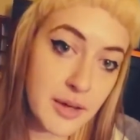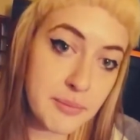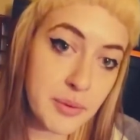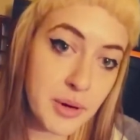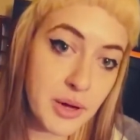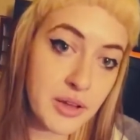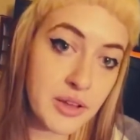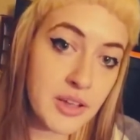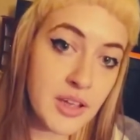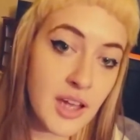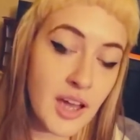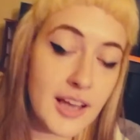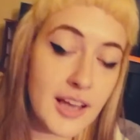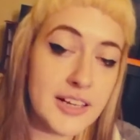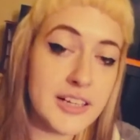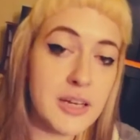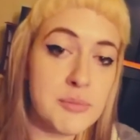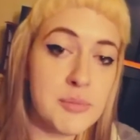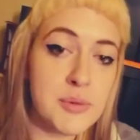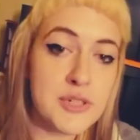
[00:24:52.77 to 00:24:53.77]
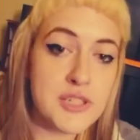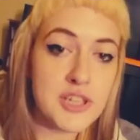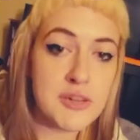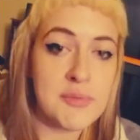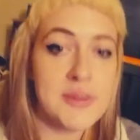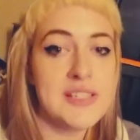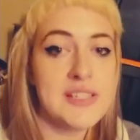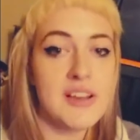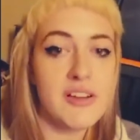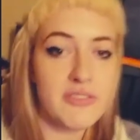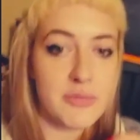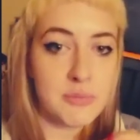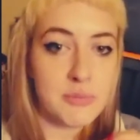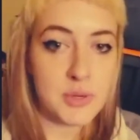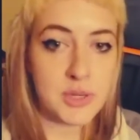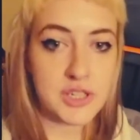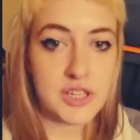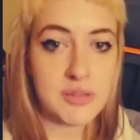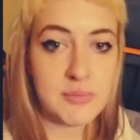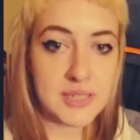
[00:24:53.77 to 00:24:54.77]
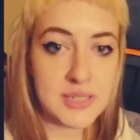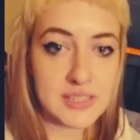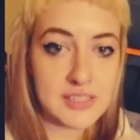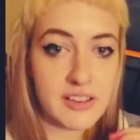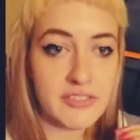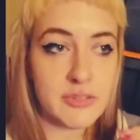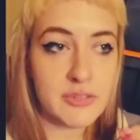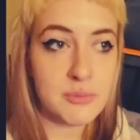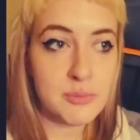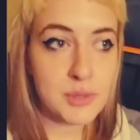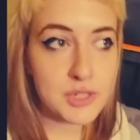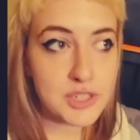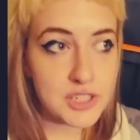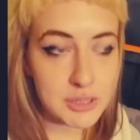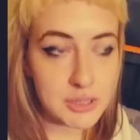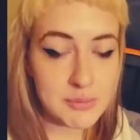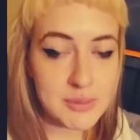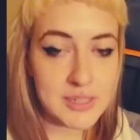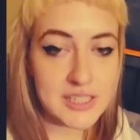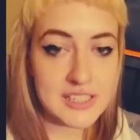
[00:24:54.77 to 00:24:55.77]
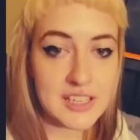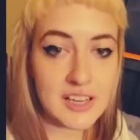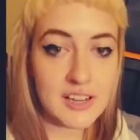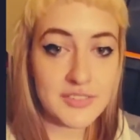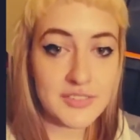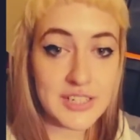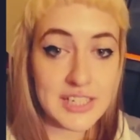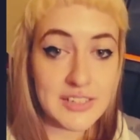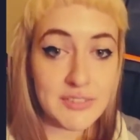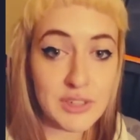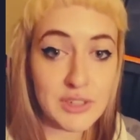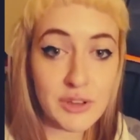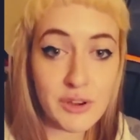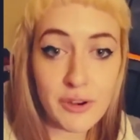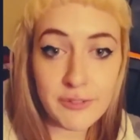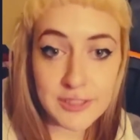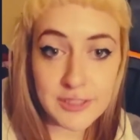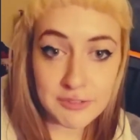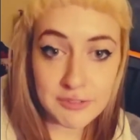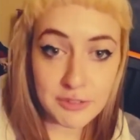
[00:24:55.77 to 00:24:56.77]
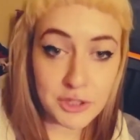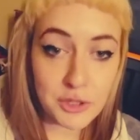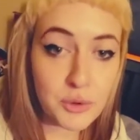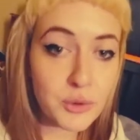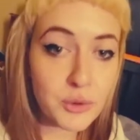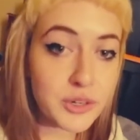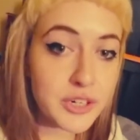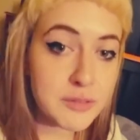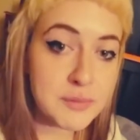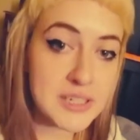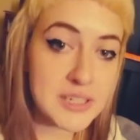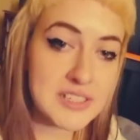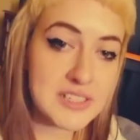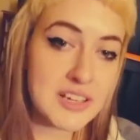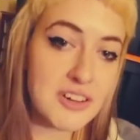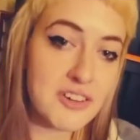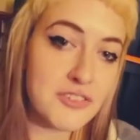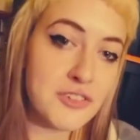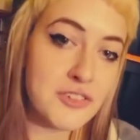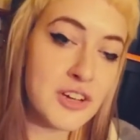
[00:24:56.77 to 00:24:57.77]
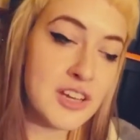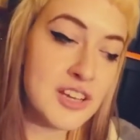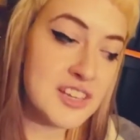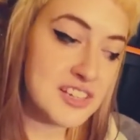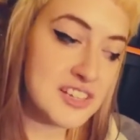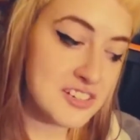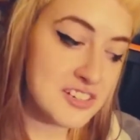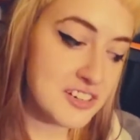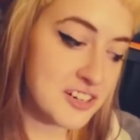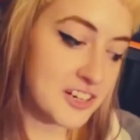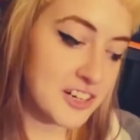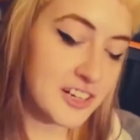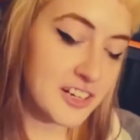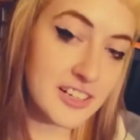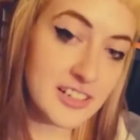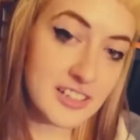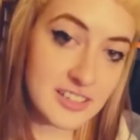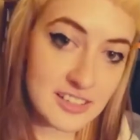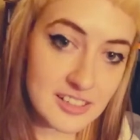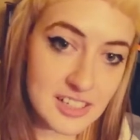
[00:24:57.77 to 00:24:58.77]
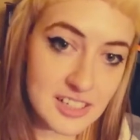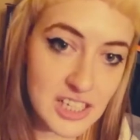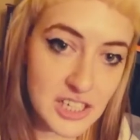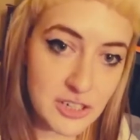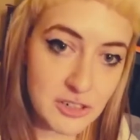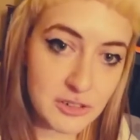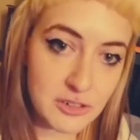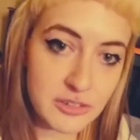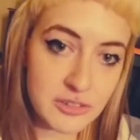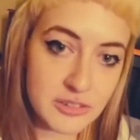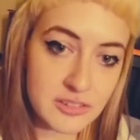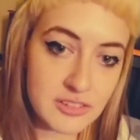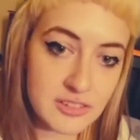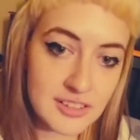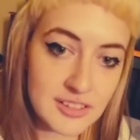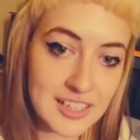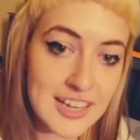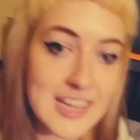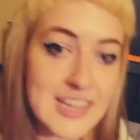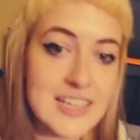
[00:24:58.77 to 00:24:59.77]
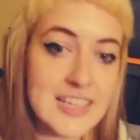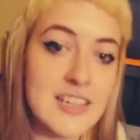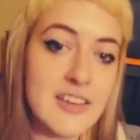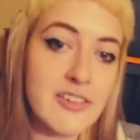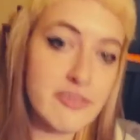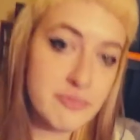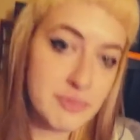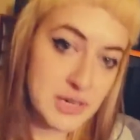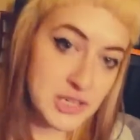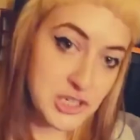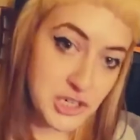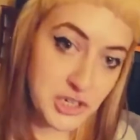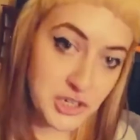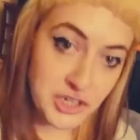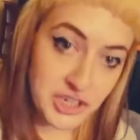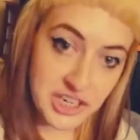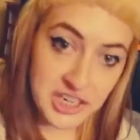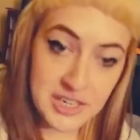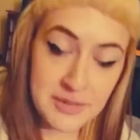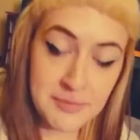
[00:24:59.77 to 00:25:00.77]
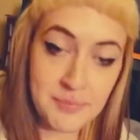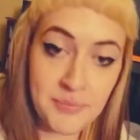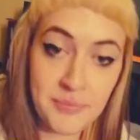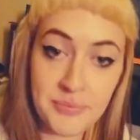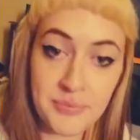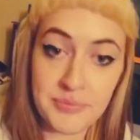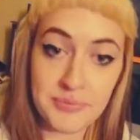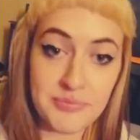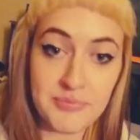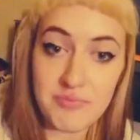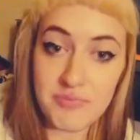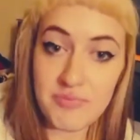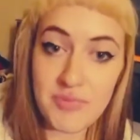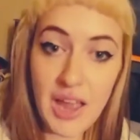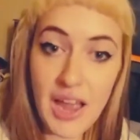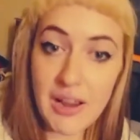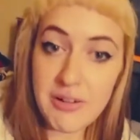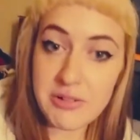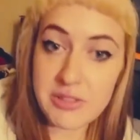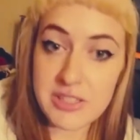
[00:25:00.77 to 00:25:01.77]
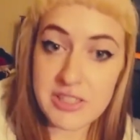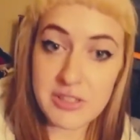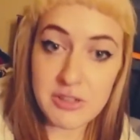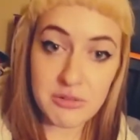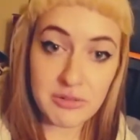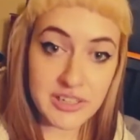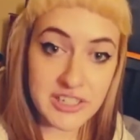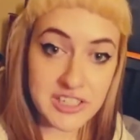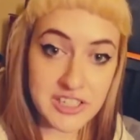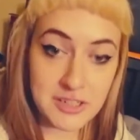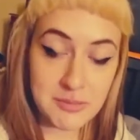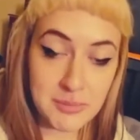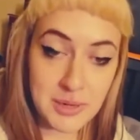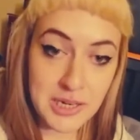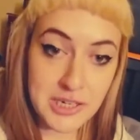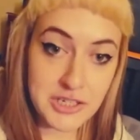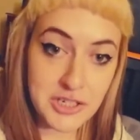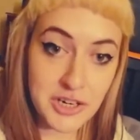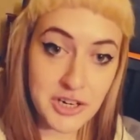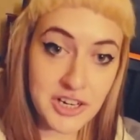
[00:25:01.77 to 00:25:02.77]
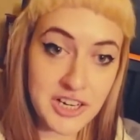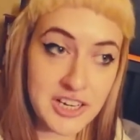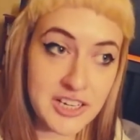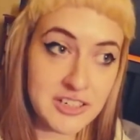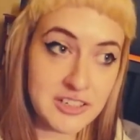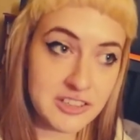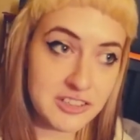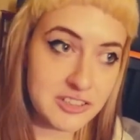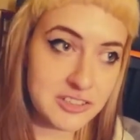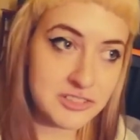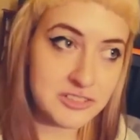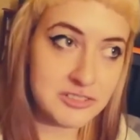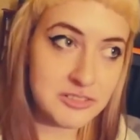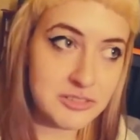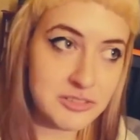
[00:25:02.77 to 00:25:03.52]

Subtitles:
But I kept pushing myself and pushing myself and pushing myself, and even though I wasn't recording myself during, you know, the end of my journey, I was still reaching my journey, or